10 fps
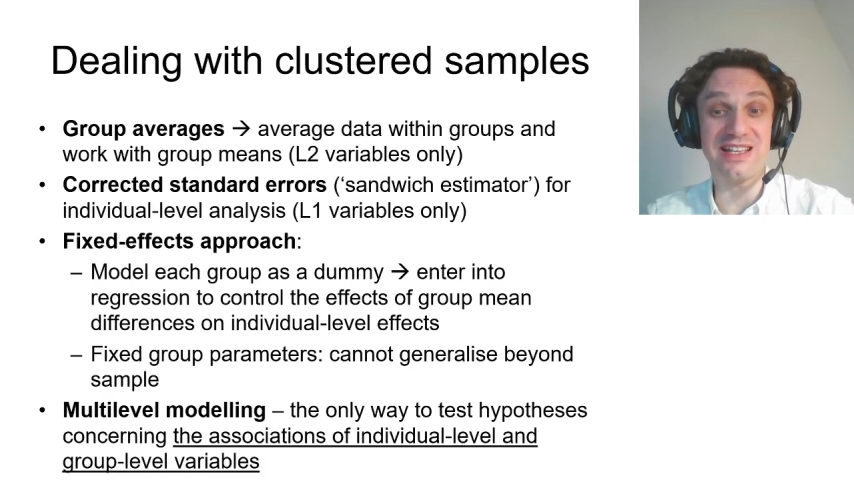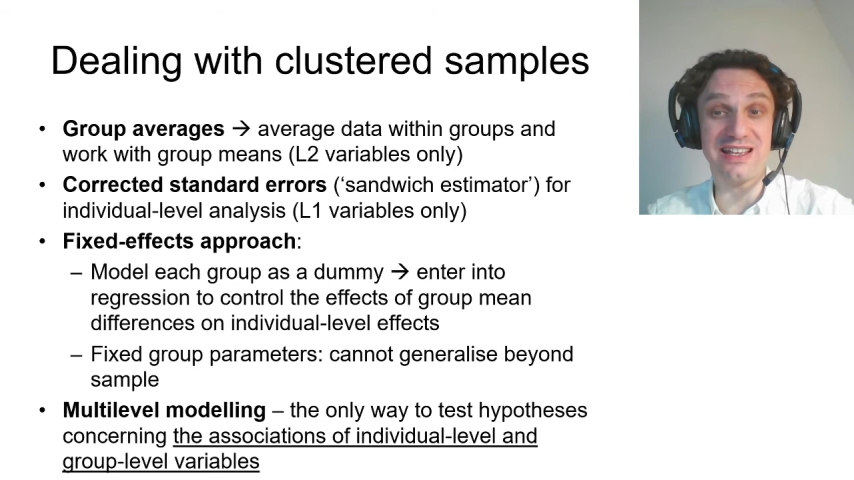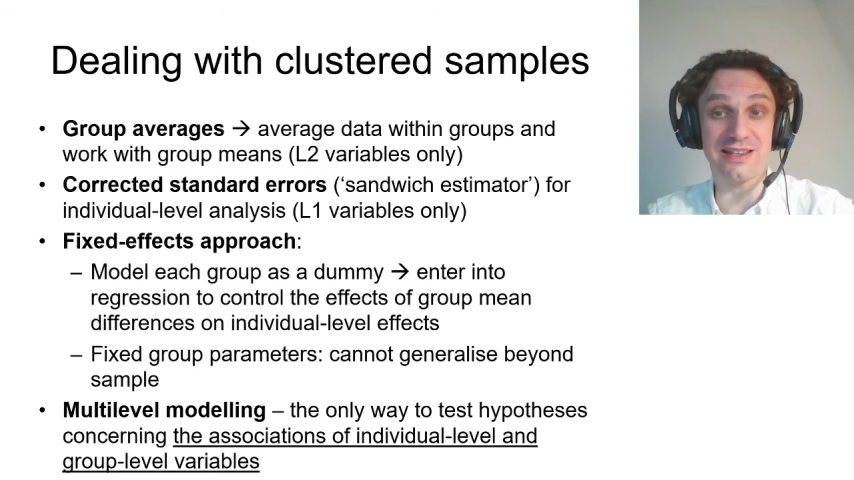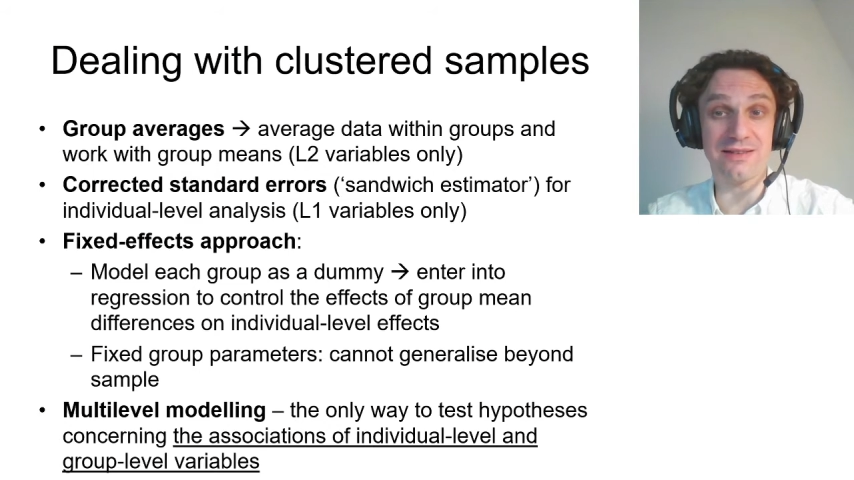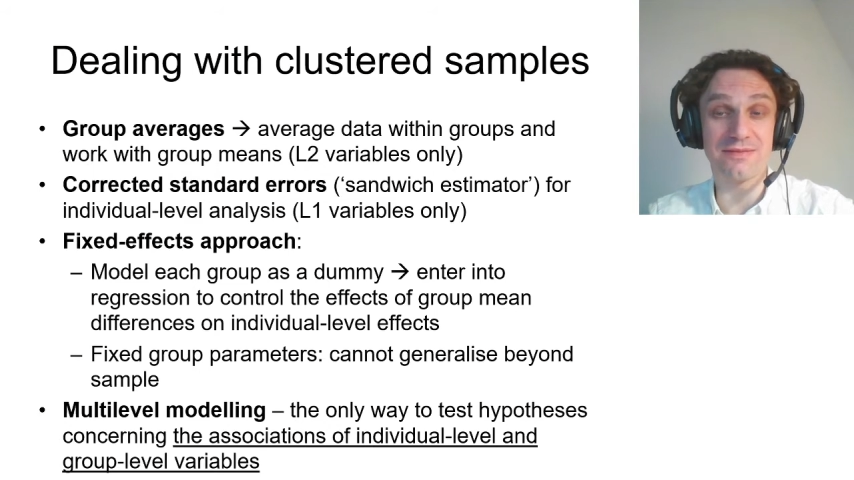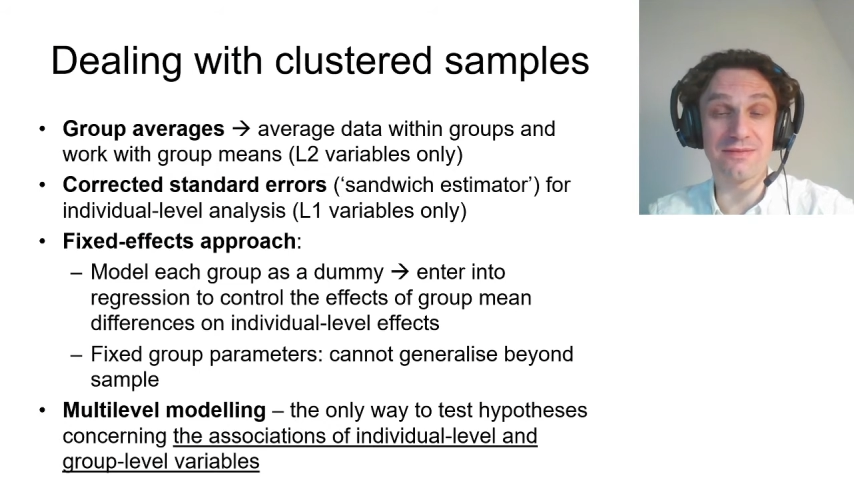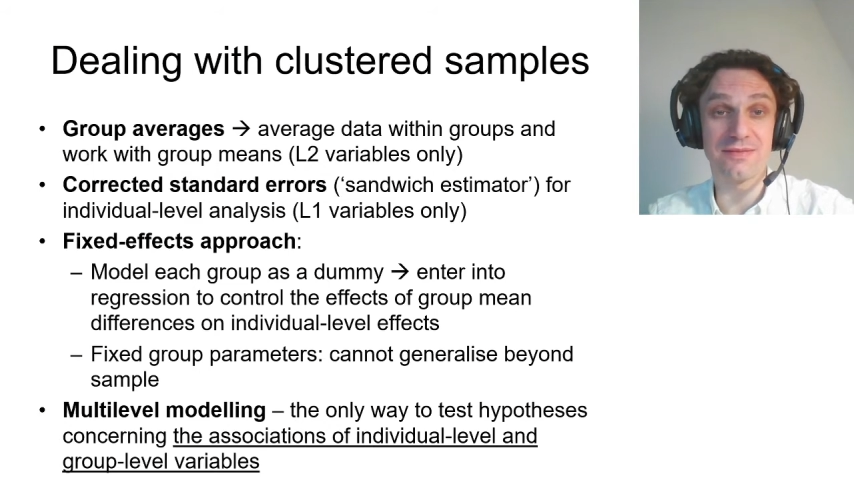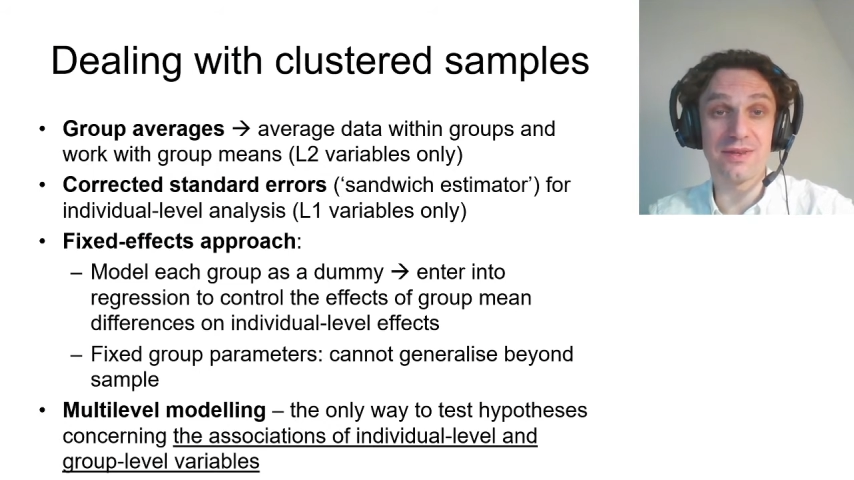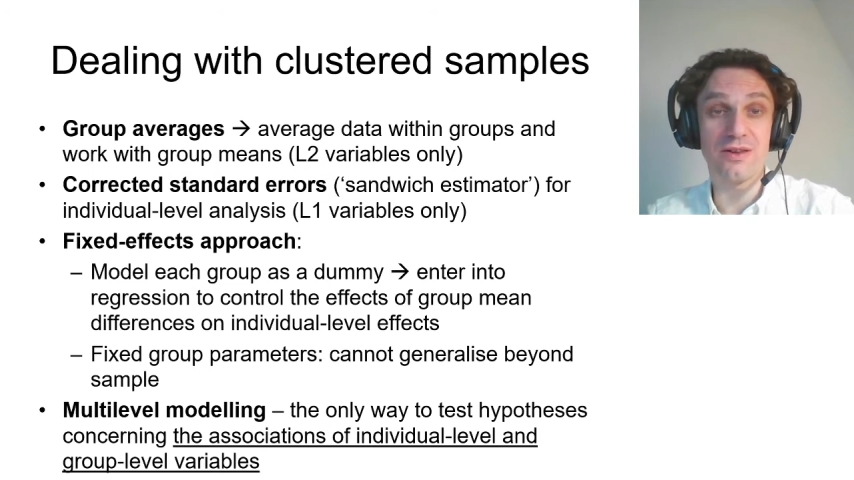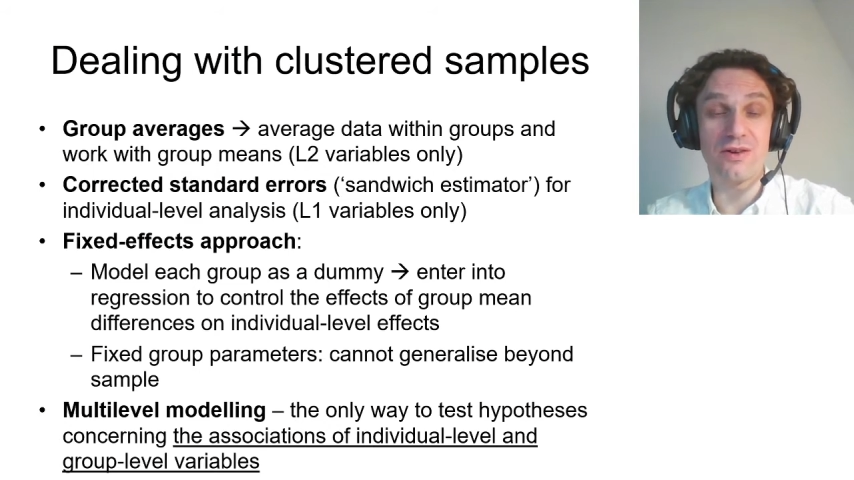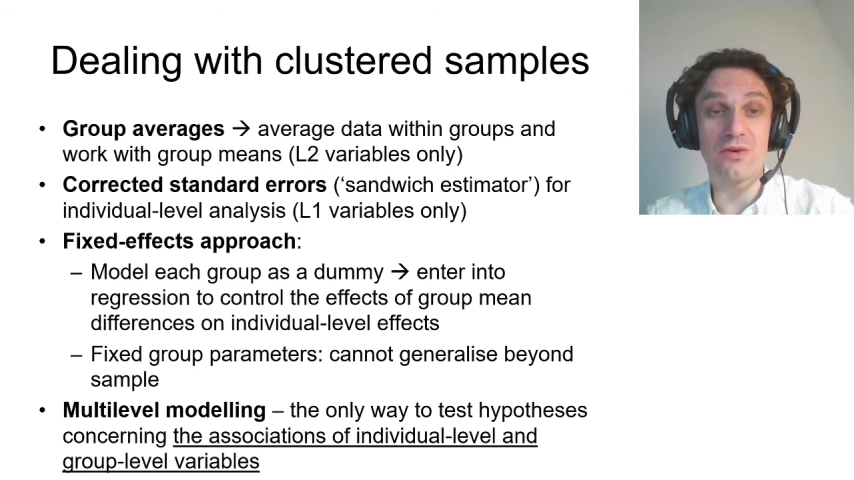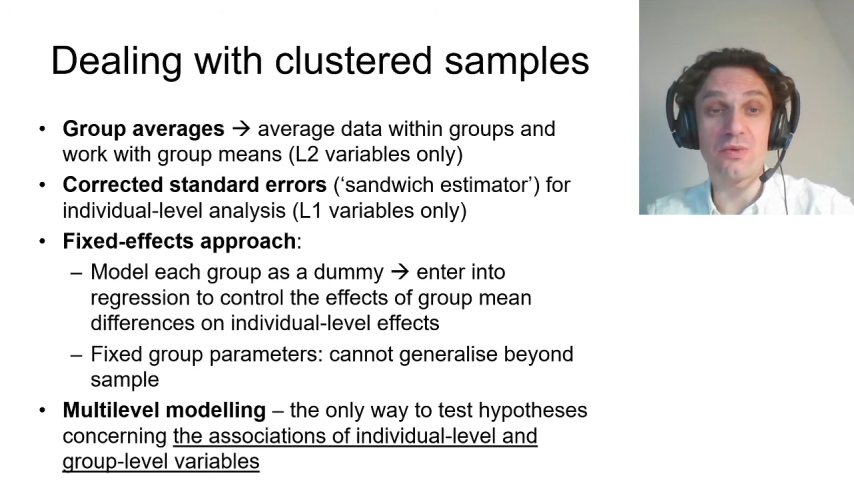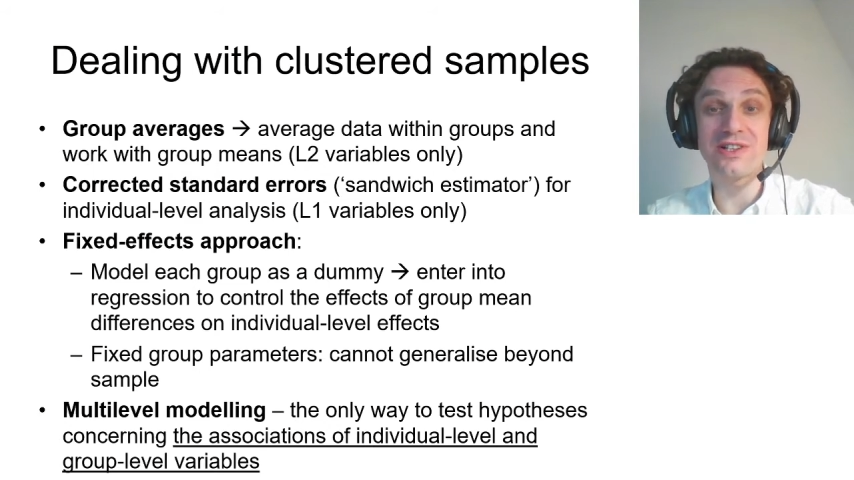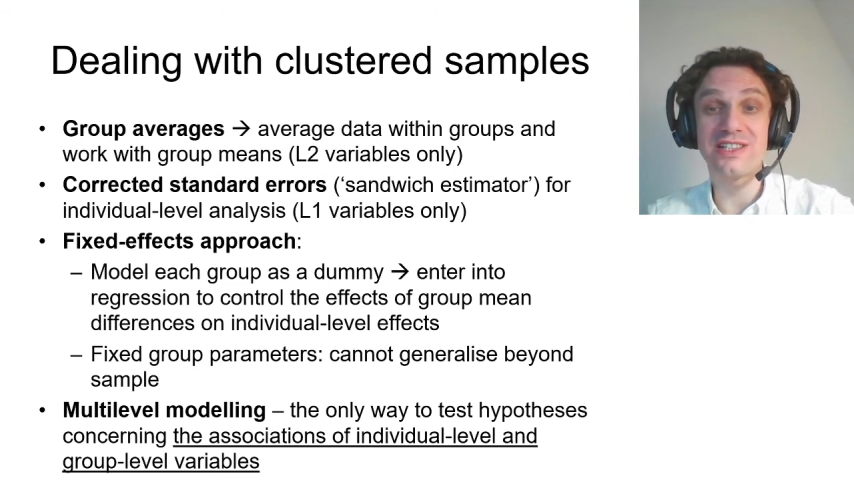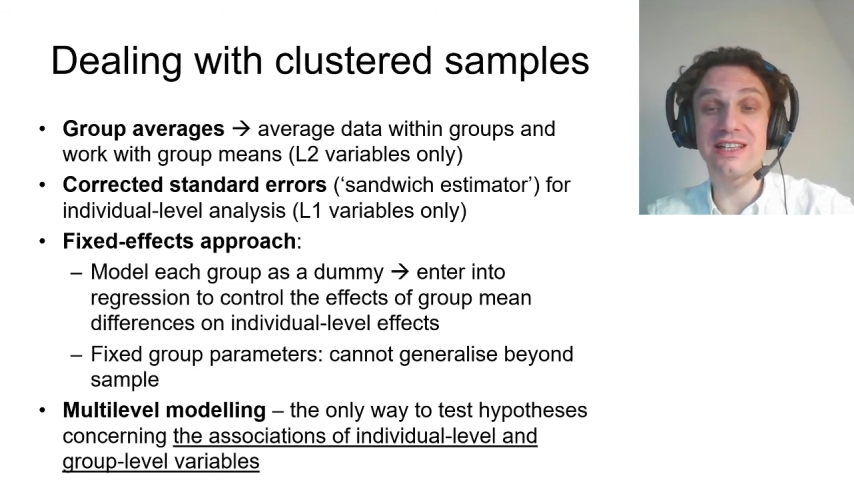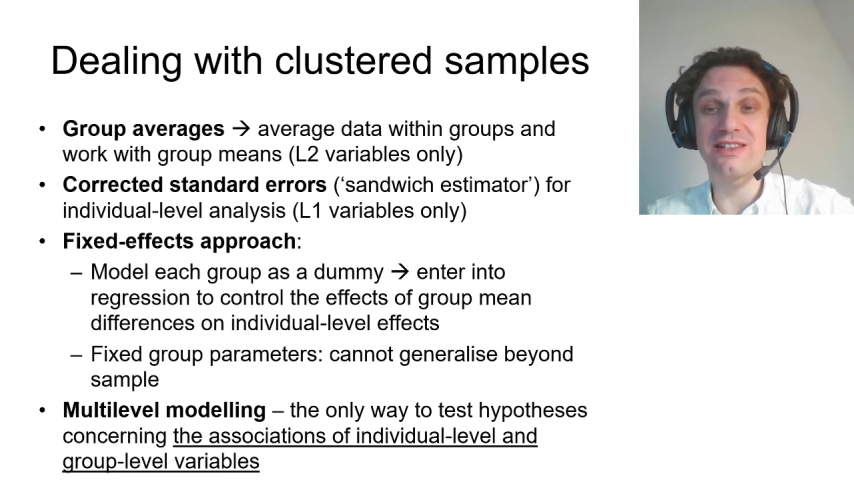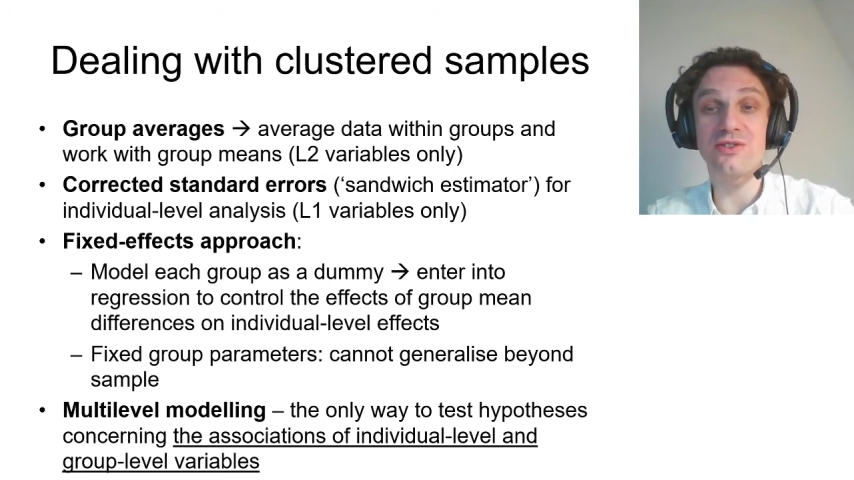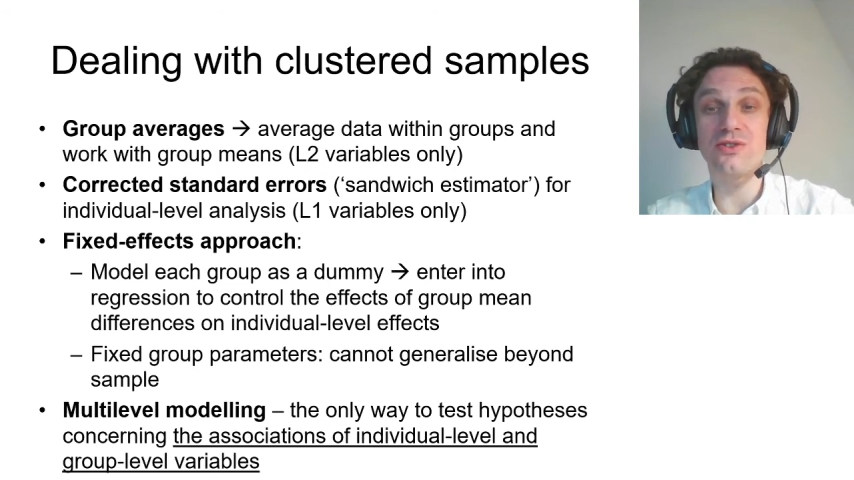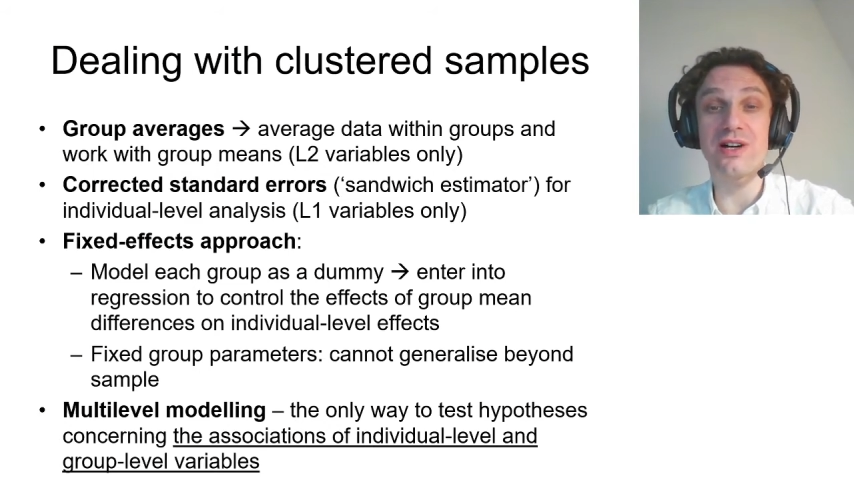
data, what can you do?